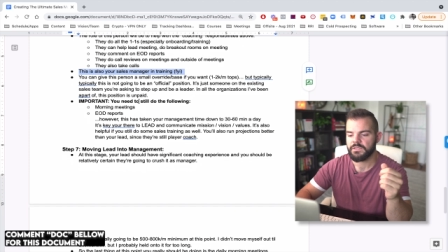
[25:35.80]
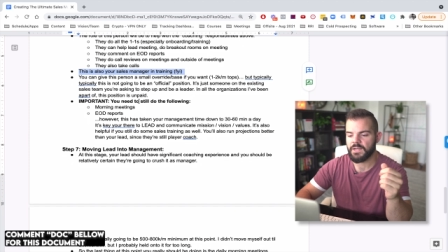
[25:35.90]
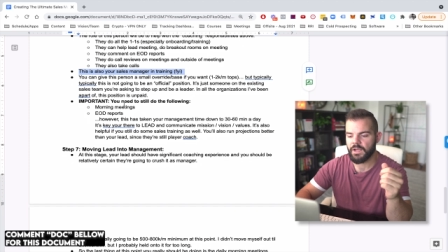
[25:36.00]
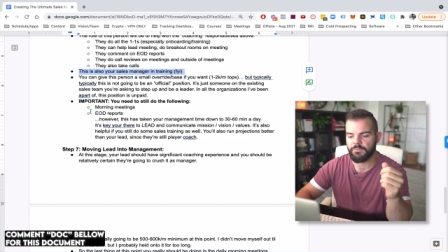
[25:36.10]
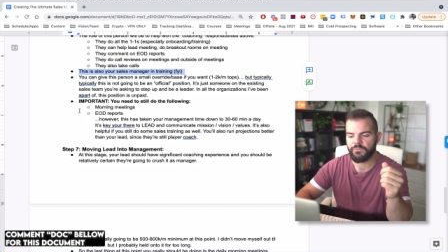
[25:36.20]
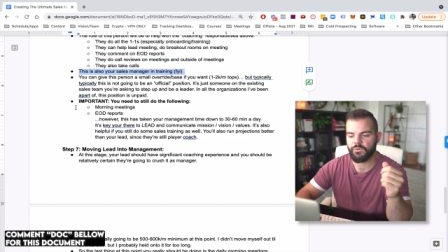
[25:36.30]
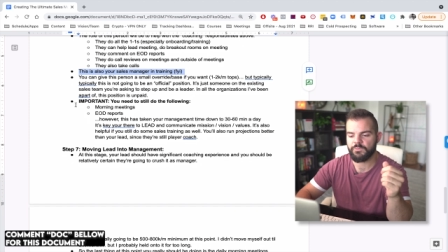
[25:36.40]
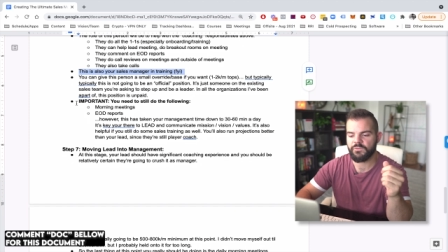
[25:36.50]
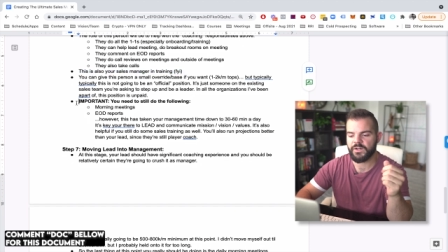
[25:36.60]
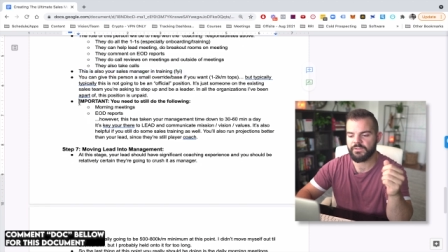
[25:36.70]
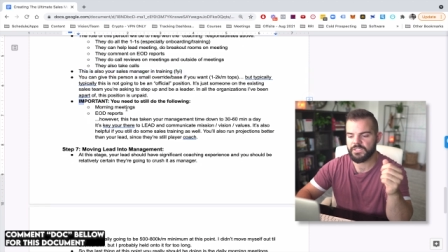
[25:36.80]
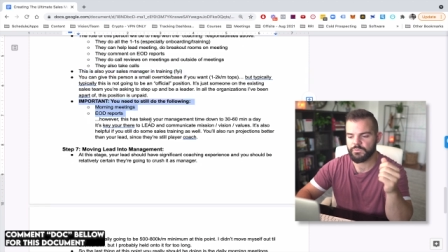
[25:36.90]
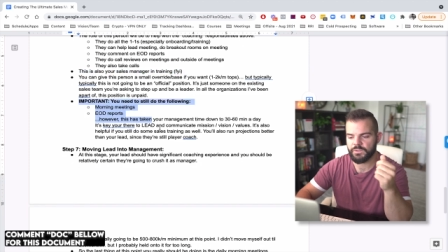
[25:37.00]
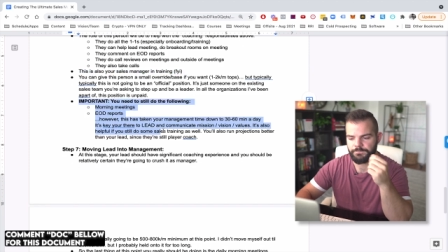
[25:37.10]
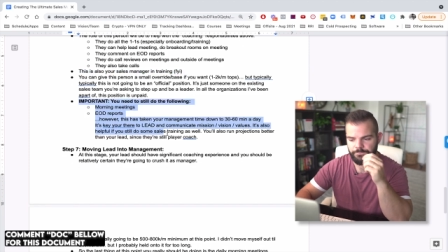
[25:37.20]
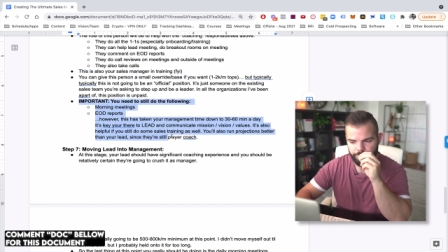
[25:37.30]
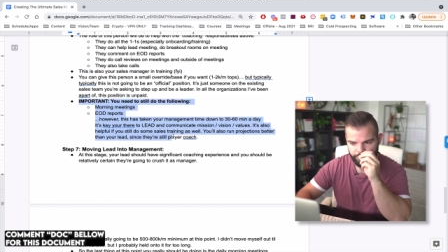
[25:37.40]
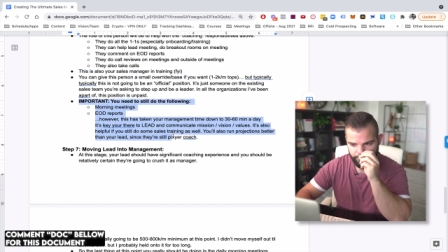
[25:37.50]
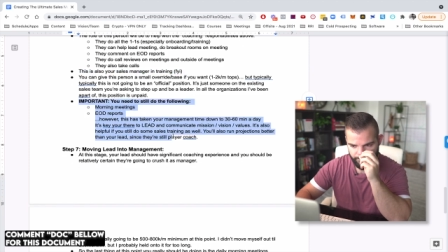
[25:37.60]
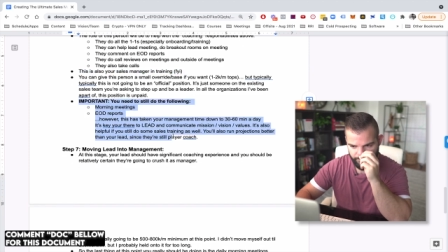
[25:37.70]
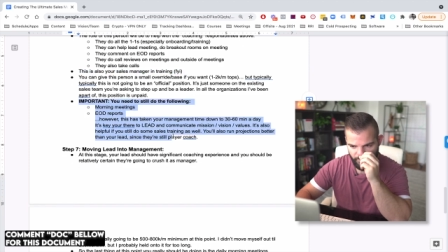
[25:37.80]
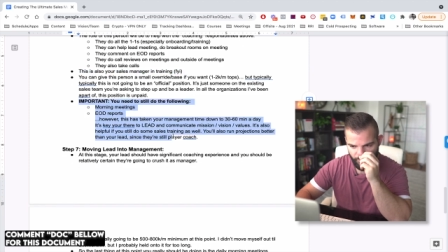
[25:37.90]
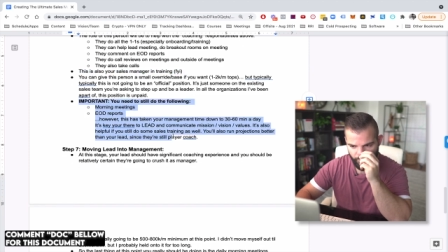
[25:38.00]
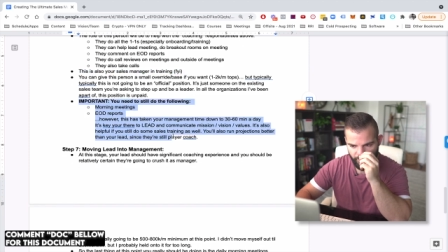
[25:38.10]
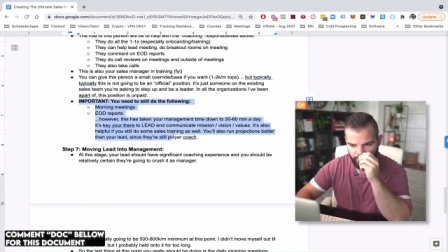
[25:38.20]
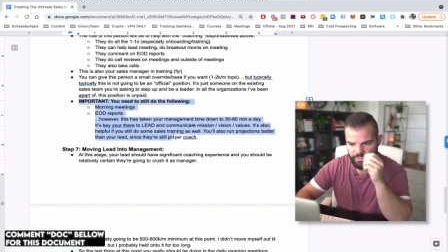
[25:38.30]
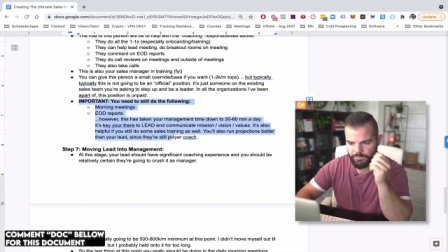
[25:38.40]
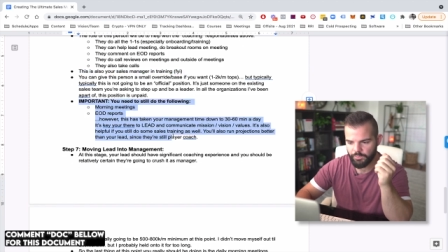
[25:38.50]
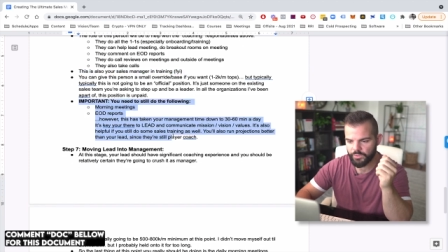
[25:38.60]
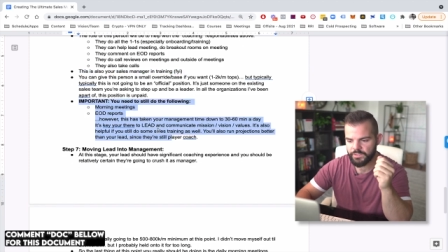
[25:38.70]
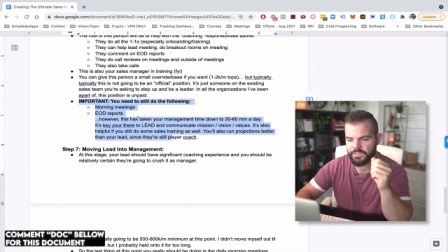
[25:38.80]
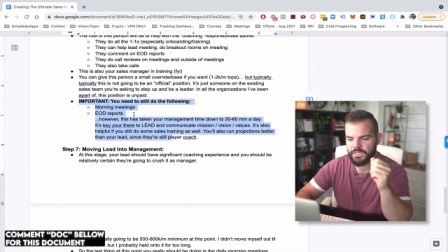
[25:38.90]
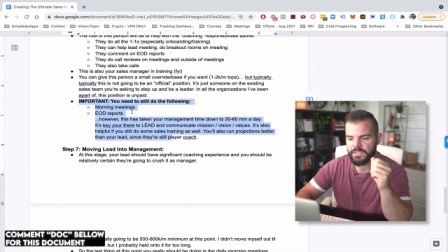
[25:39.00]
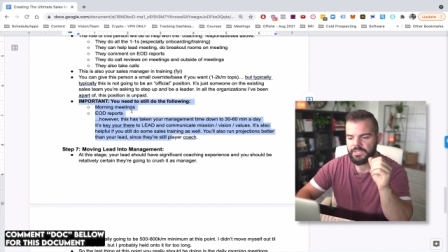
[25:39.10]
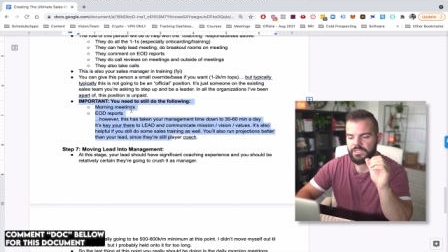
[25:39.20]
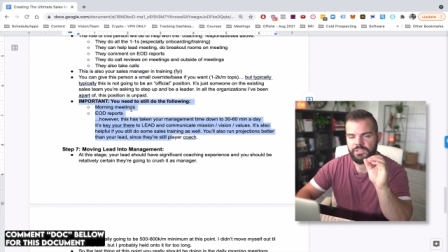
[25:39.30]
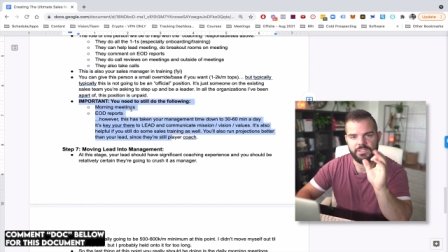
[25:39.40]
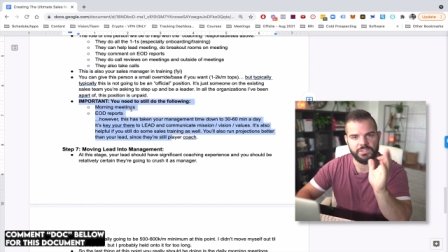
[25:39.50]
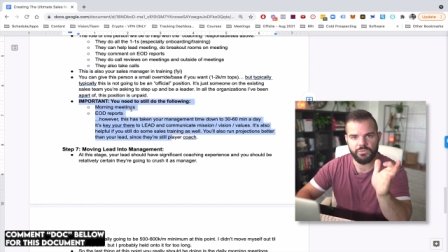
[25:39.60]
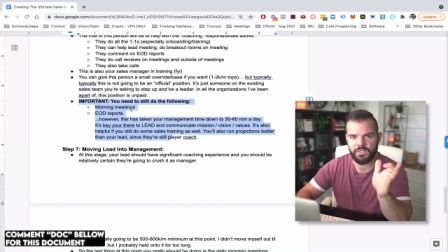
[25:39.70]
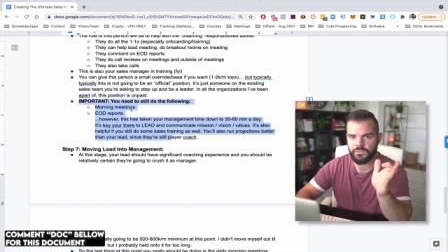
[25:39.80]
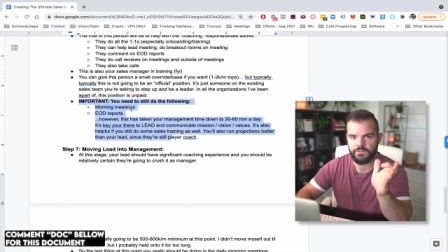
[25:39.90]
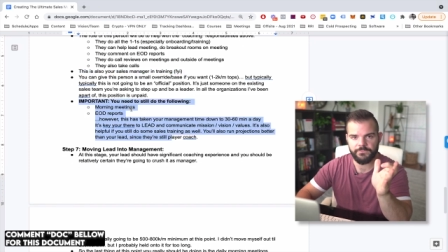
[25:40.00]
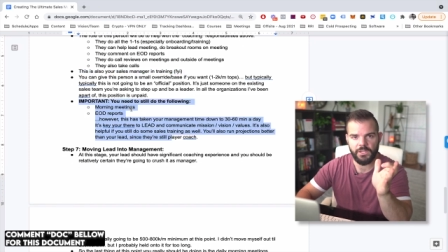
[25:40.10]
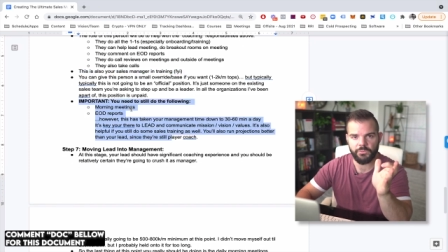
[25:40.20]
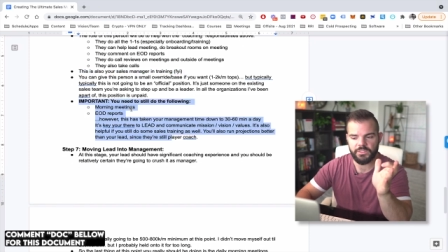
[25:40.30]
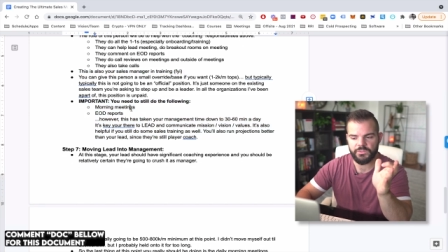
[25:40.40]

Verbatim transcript: Now, before we move on on this one, really, really important, you still got to do the following.